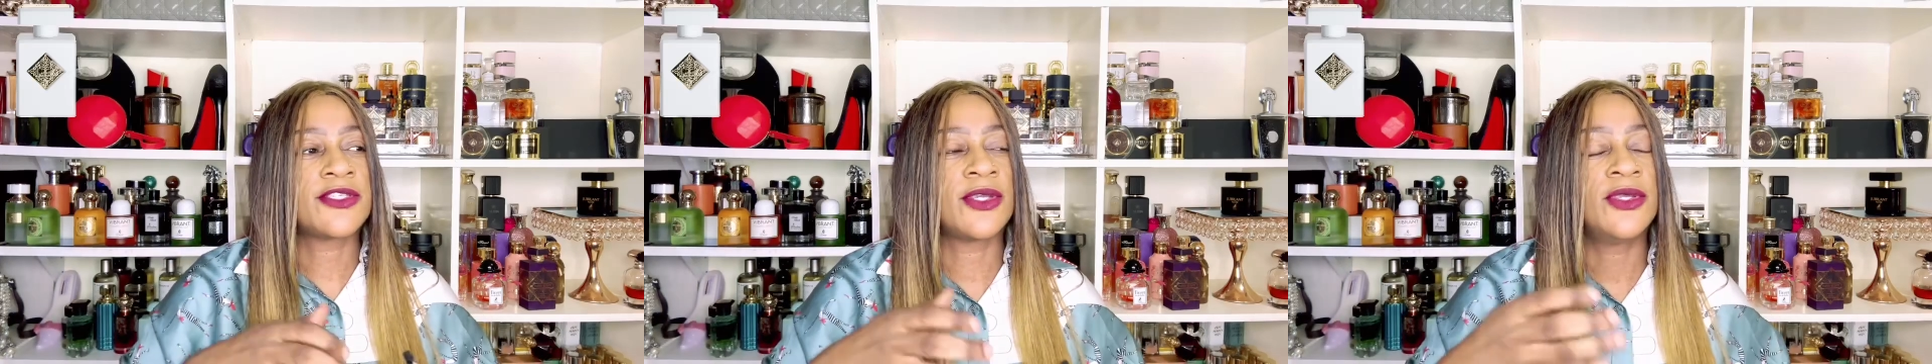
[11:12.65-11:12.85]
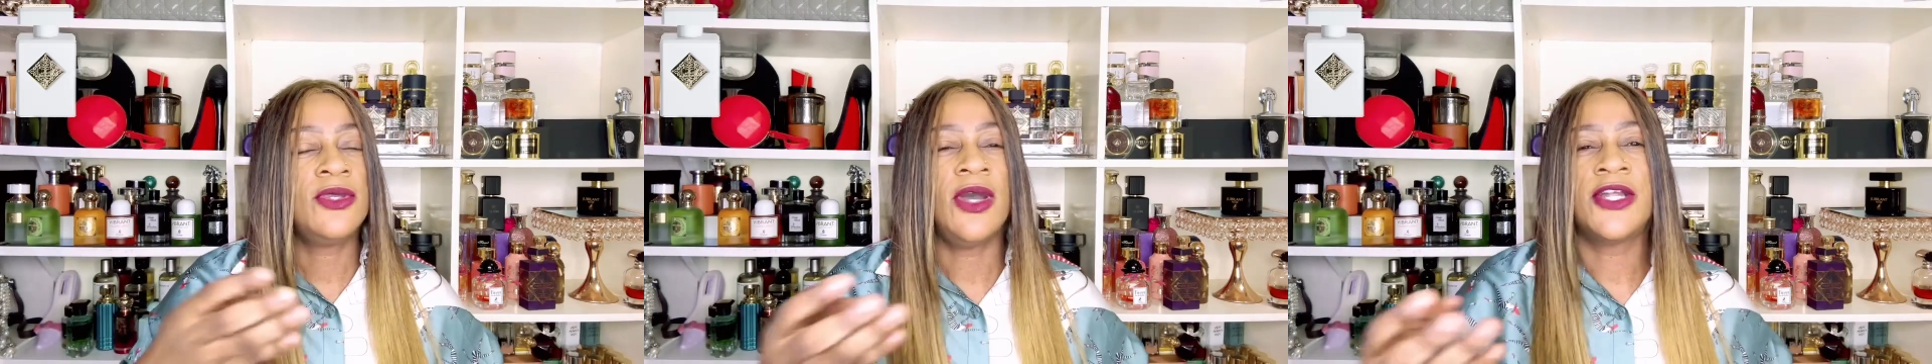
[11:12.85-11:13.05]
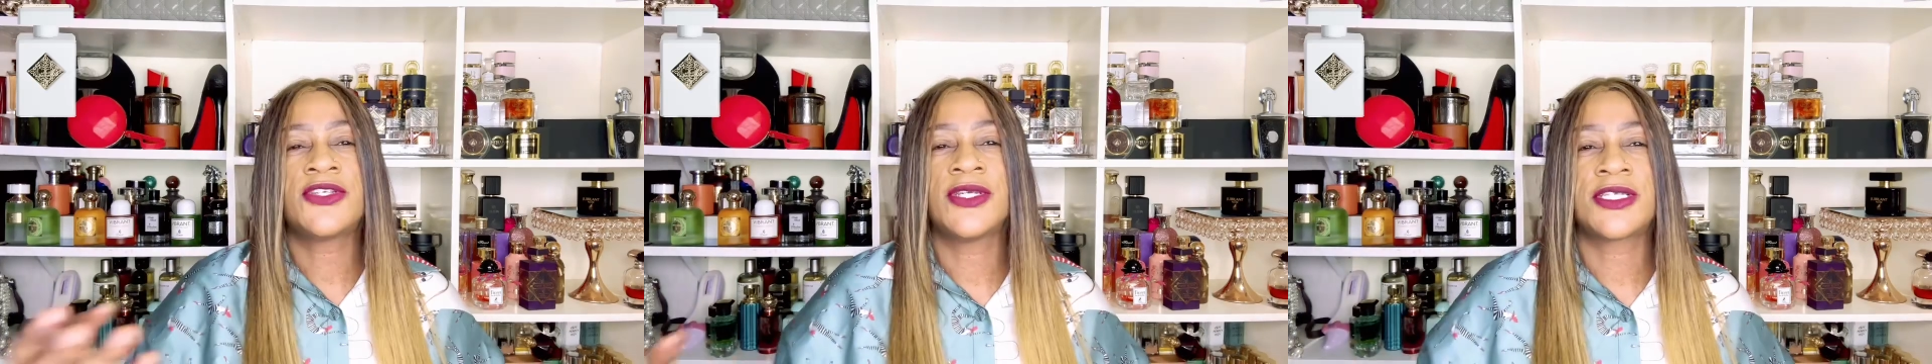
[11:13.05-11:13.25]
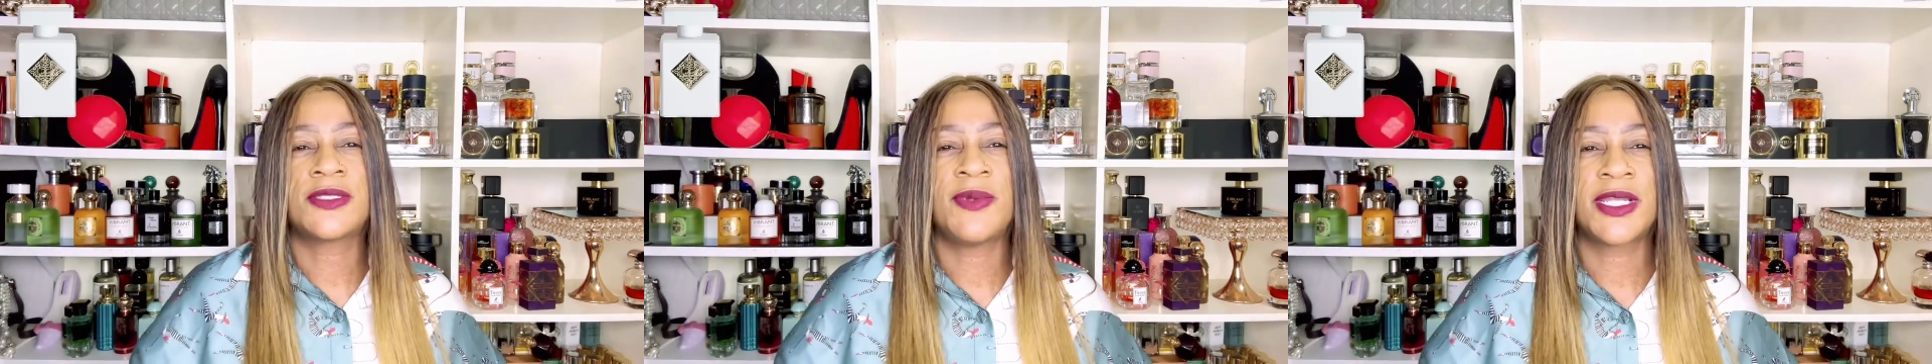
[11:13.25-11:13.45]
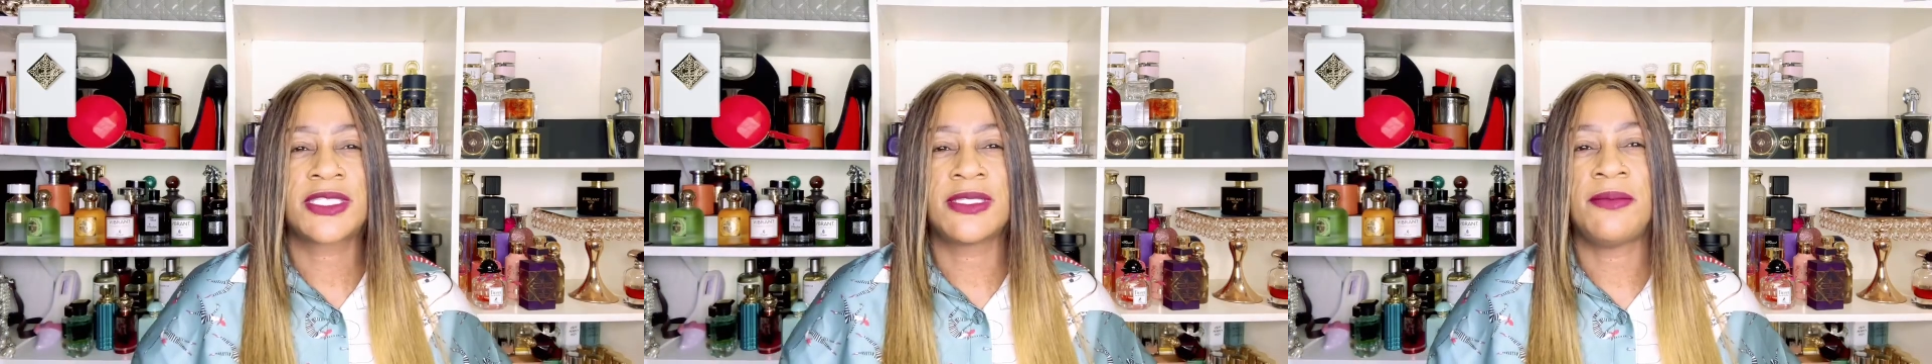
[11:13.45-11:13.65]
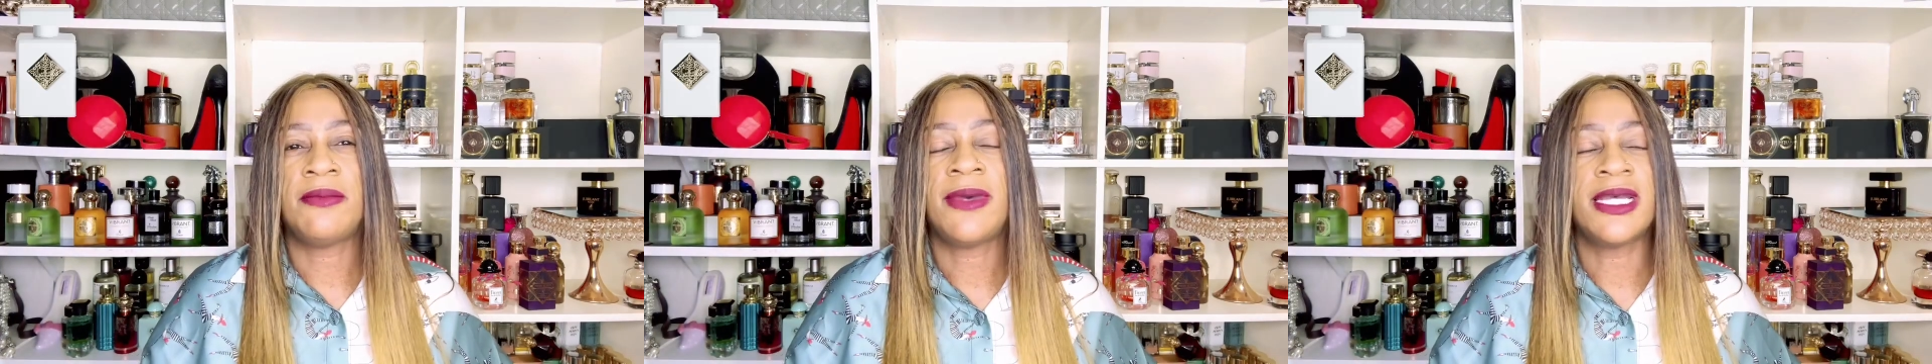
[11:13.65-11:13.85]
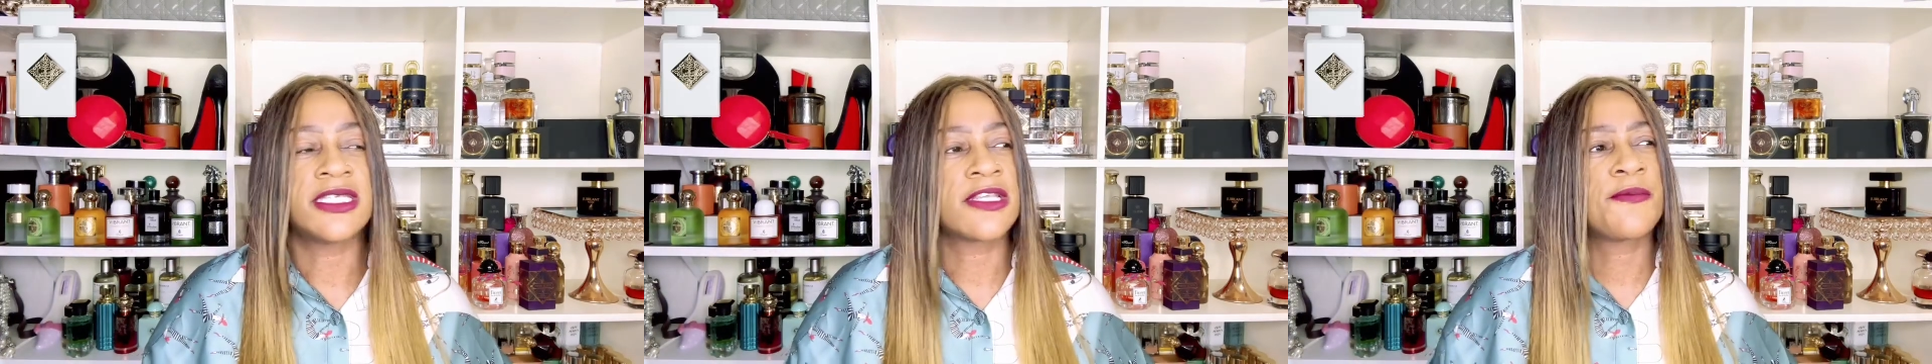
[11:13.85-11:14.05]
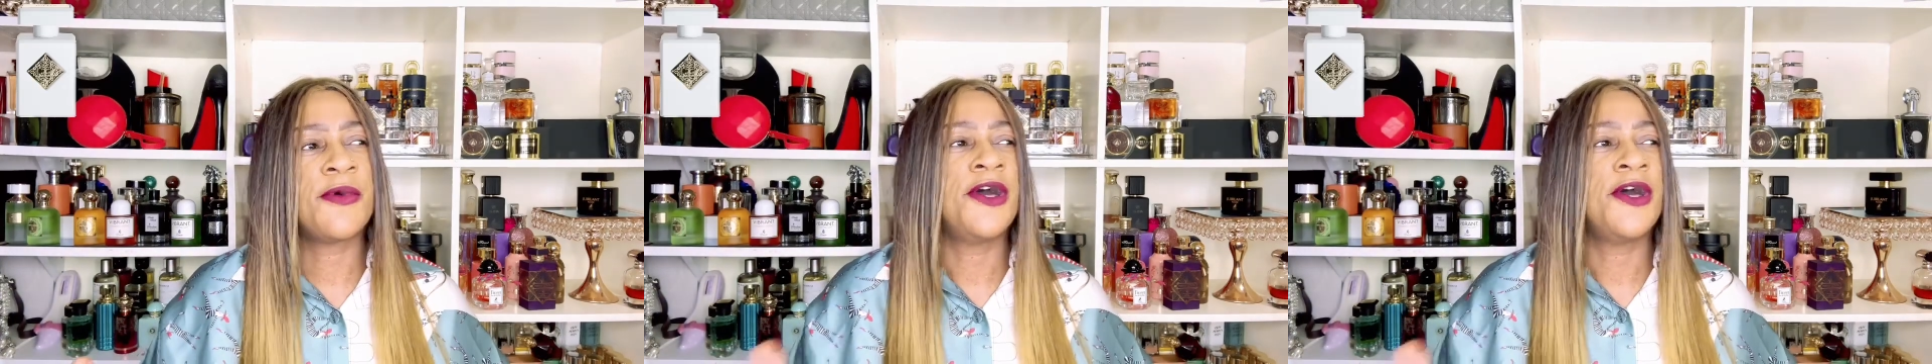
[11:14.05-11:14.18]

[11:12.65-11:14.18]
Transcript: So you are to expect some musk,